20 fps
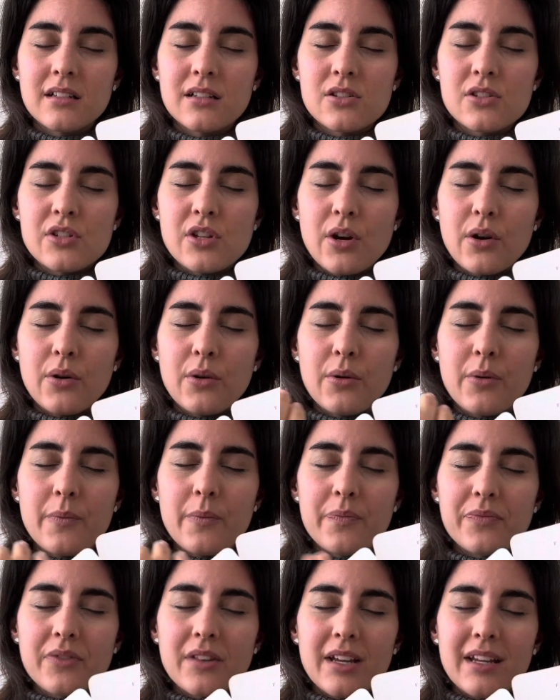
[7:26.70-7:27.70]
So
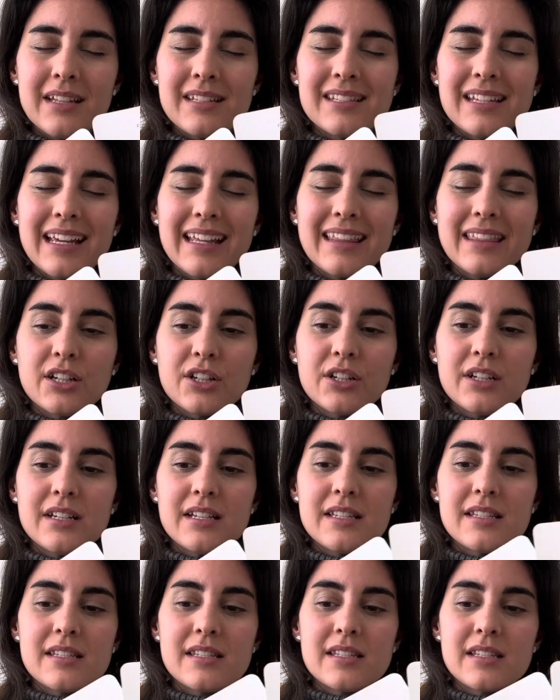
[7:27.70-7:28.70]
it's like there
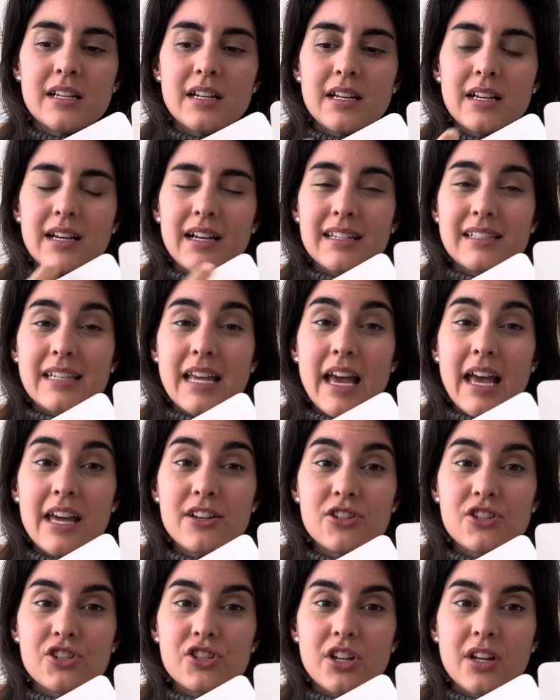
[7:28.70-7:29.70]
is
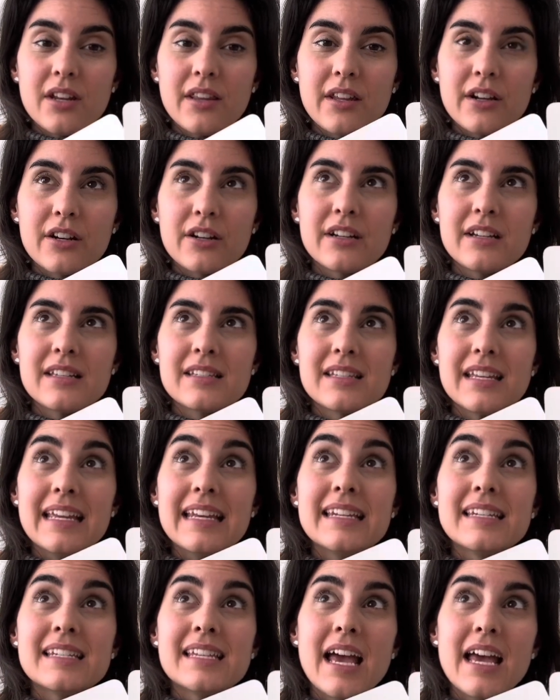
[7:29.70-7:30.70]
attention, there is
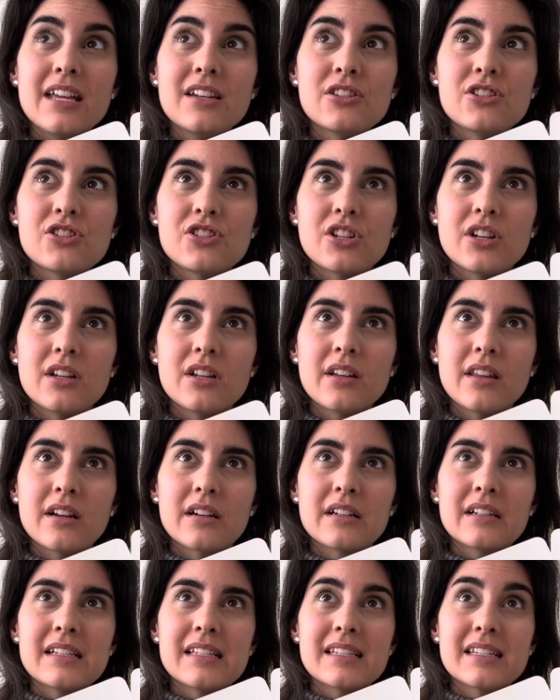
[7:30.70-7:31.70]
intention,
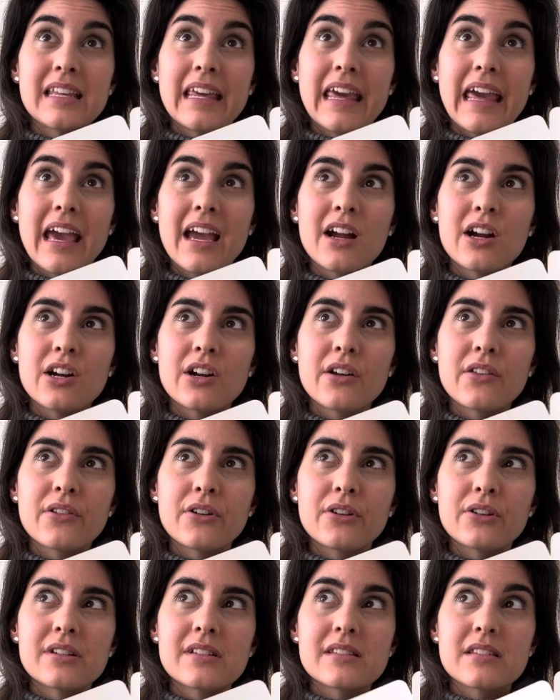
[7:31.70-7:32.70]
there is care,
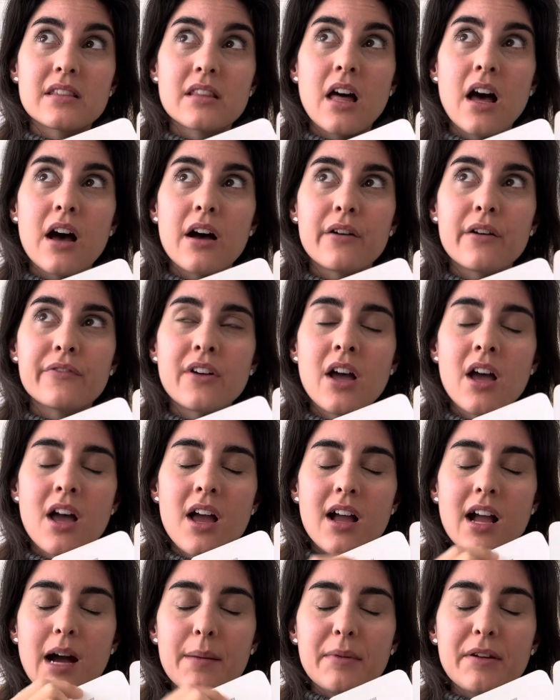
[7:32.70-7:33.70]
there is love
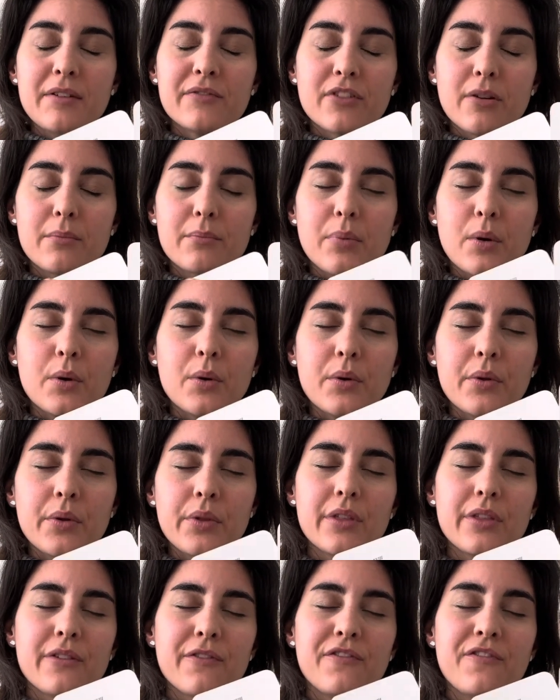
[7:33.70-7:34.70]
coming from
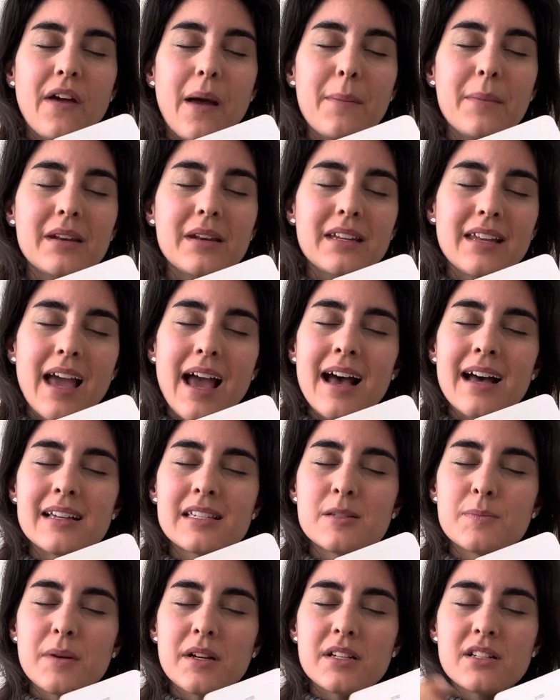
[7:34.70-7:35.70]
both the feminine
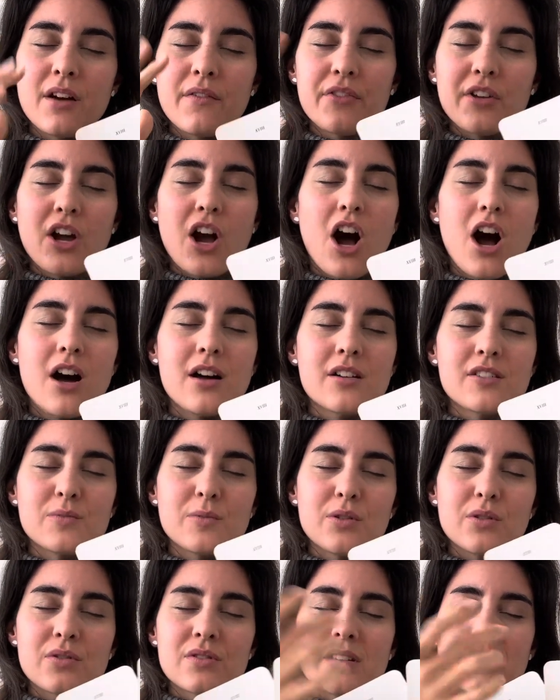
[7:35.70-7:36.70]
aspect of the
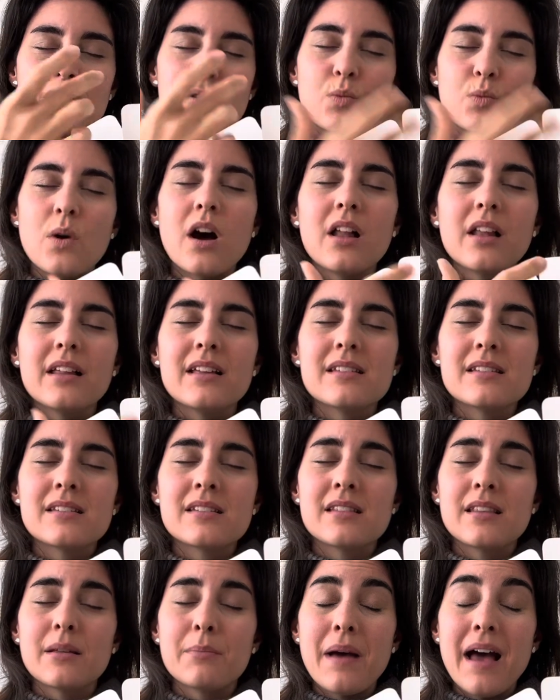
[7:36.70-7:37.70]
cosmos as well
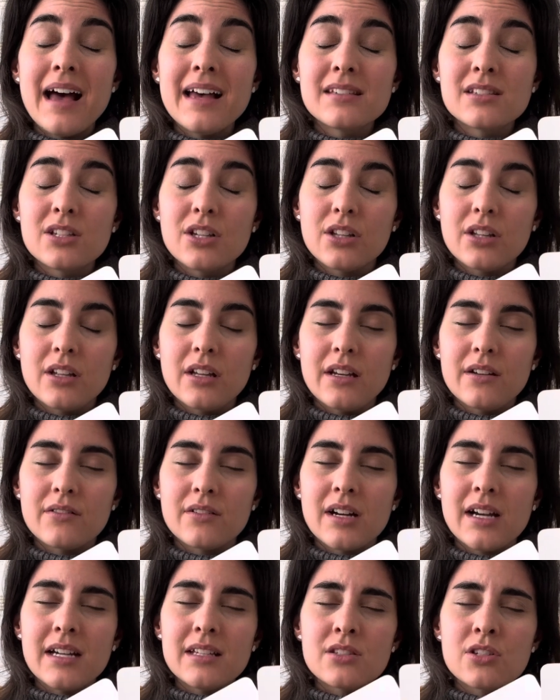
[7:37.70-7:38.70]
as the masculine,
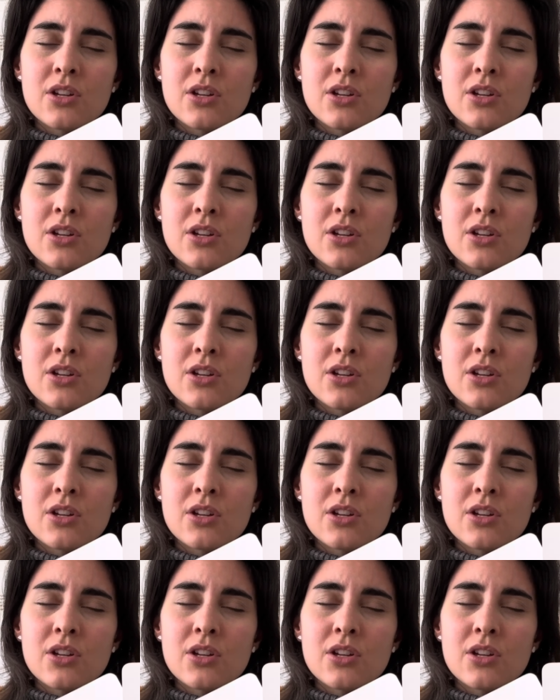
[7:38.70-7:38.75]
right?